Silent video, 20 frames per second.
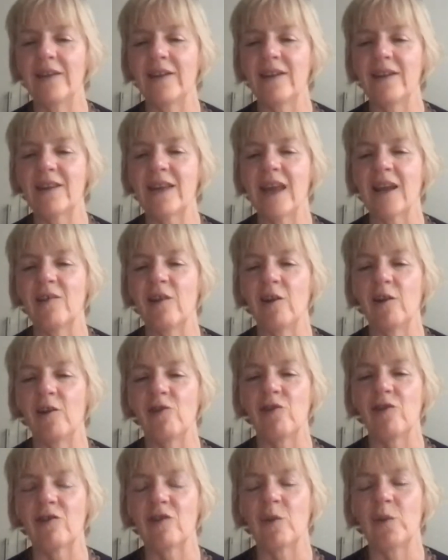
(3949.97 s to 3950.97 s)
and the
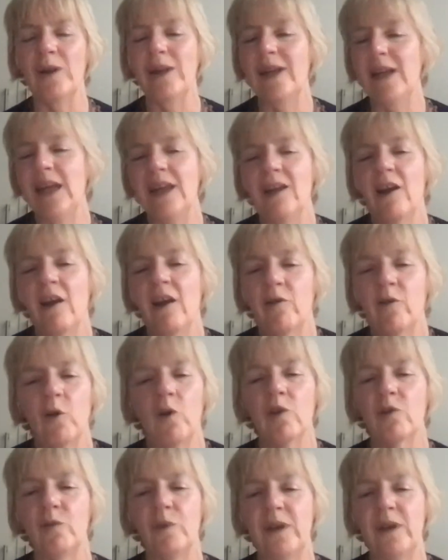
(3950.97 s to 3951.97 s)
technology so we need of
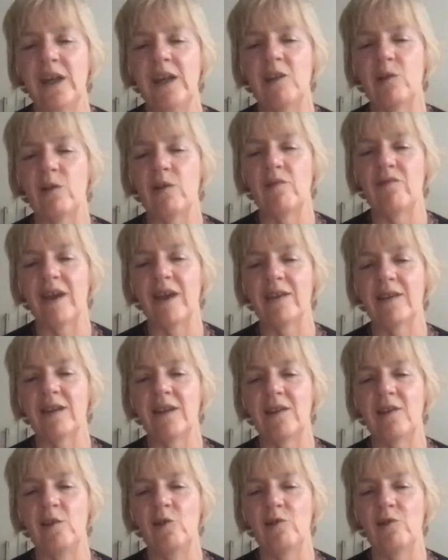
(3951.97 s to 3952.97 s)
course we need to invest
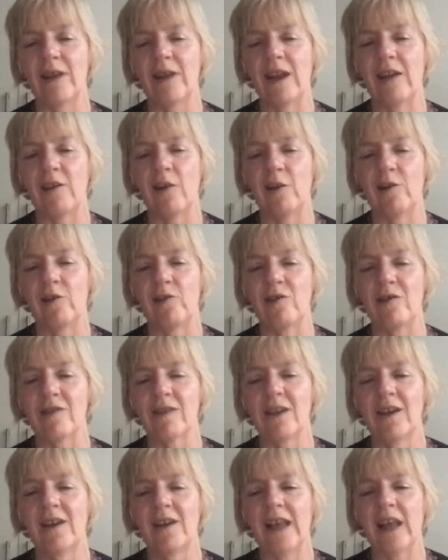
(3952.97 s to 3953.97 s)
in new
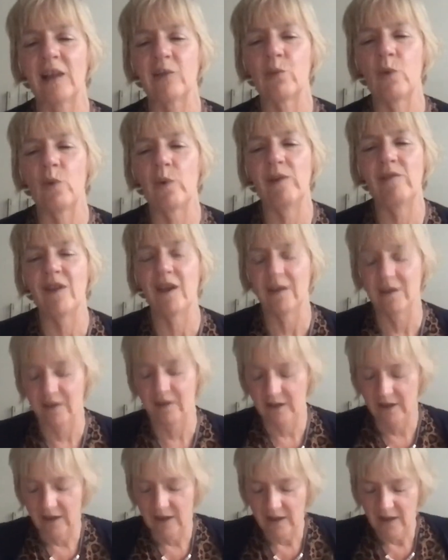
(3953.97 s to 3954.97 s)
technologies that's what we've done
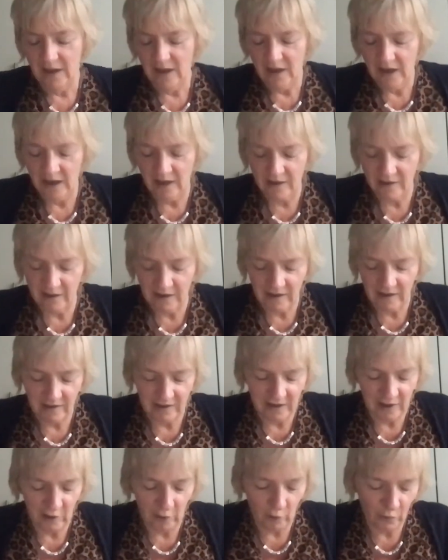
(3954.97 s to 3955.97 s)
as, as
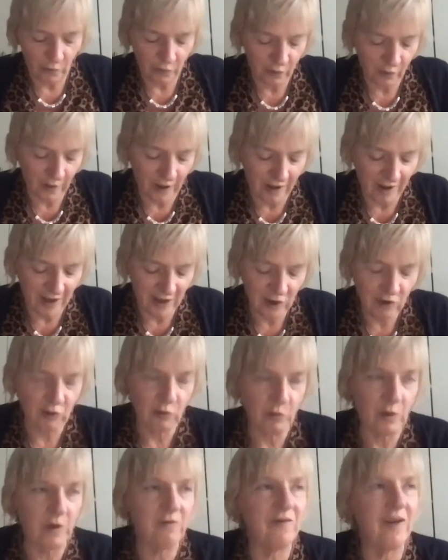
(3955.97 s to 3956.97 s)
you know throughout
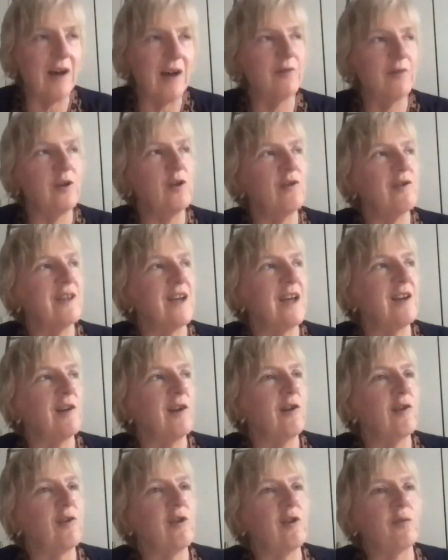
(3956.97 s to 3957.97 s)
history we found new
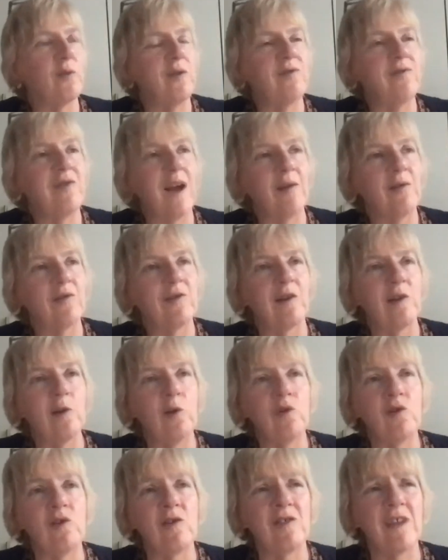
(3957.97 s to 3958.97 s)
technologies we found
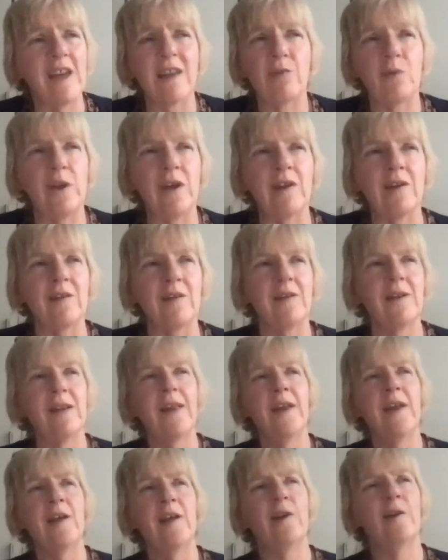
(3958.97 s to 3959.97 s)
solutions yes we can
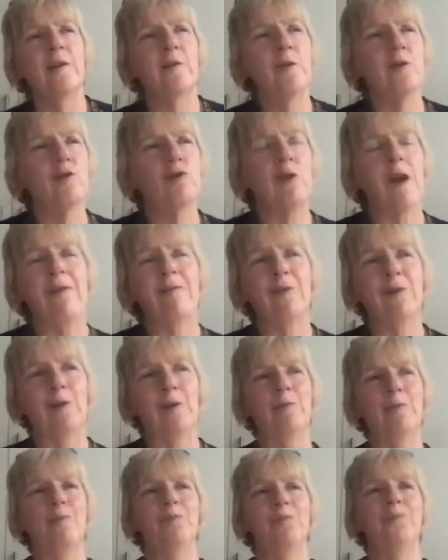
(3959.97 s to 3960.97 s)

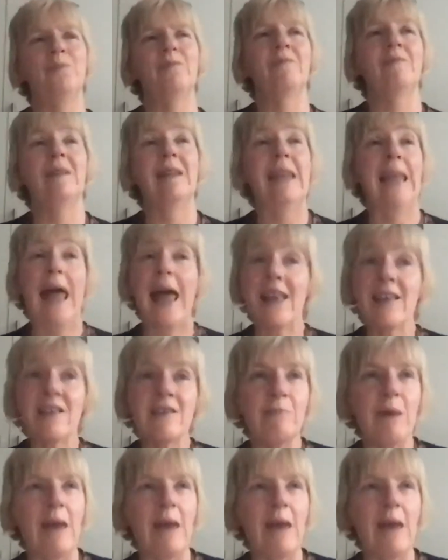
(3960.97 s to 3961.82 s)
travel less